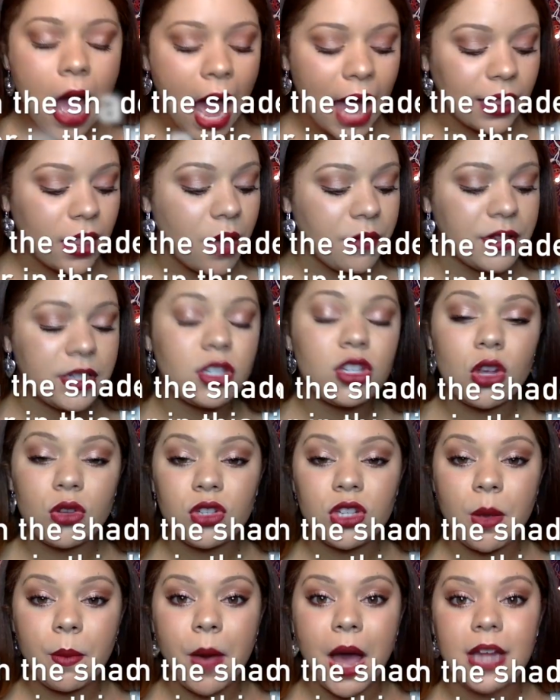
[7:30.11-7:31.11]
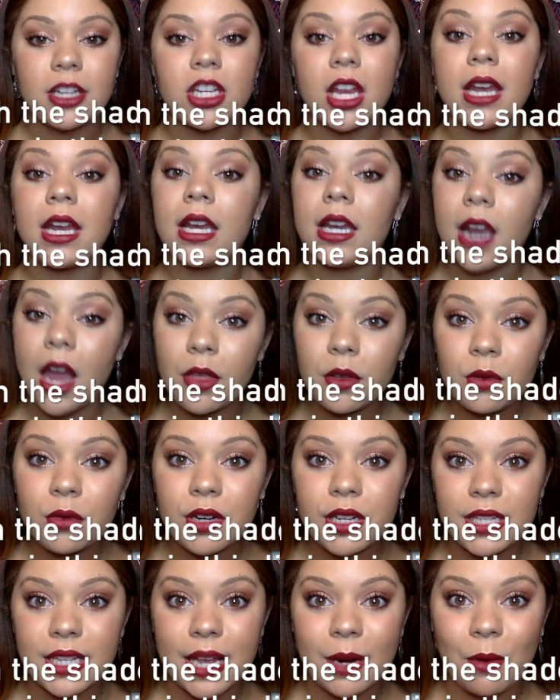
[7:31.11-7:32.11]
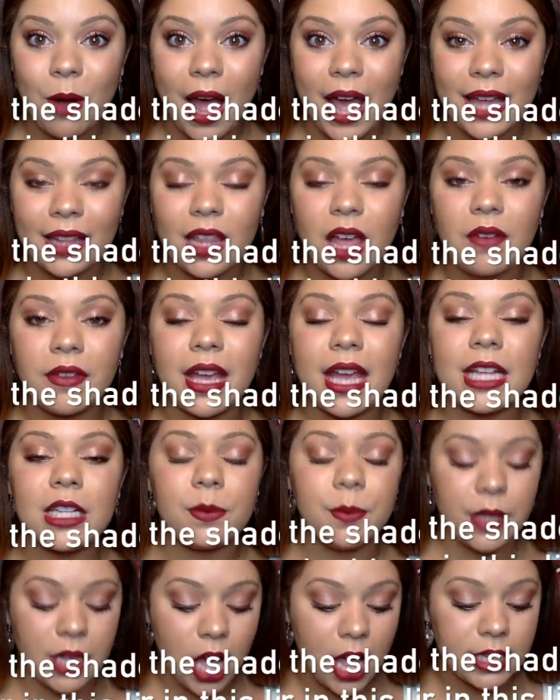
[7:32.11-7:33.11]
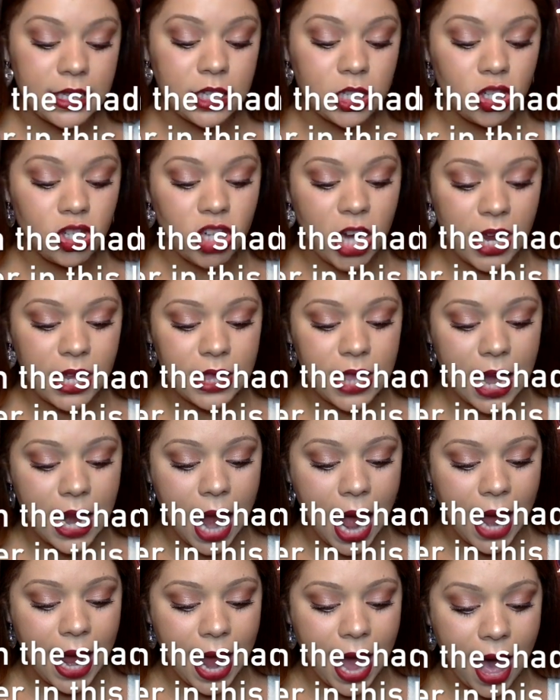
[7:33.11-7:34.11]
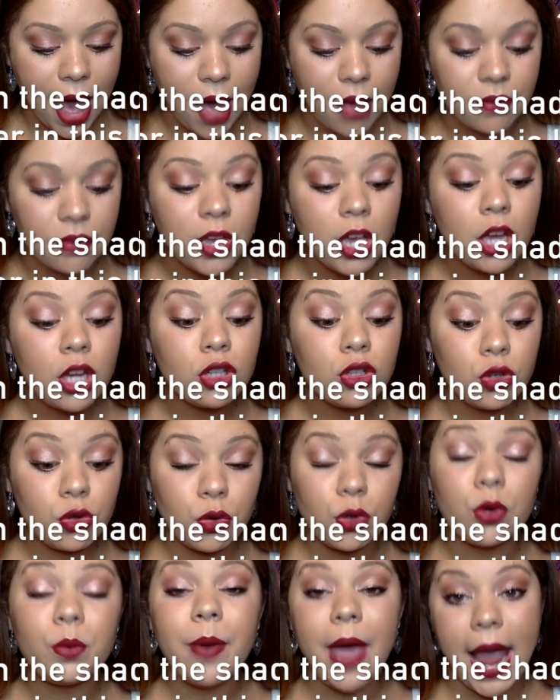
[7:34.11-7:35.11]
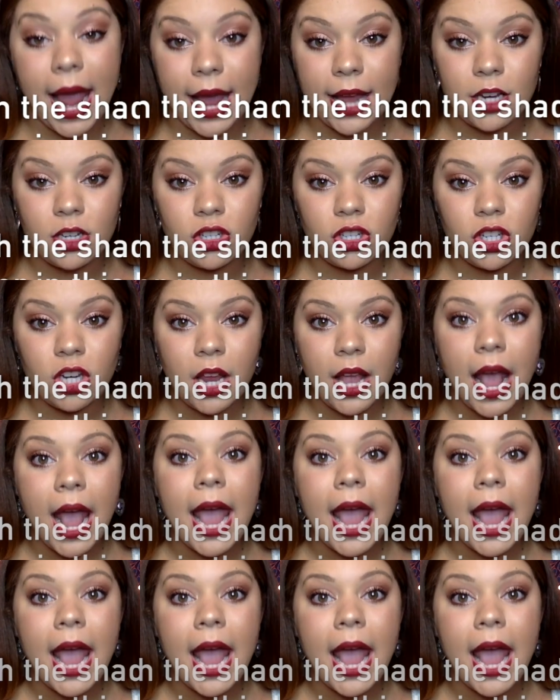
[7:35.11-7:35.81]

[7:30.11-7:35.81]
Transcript: I love it so, so much. And another reason why I love it is because the shade that I have, True Beige,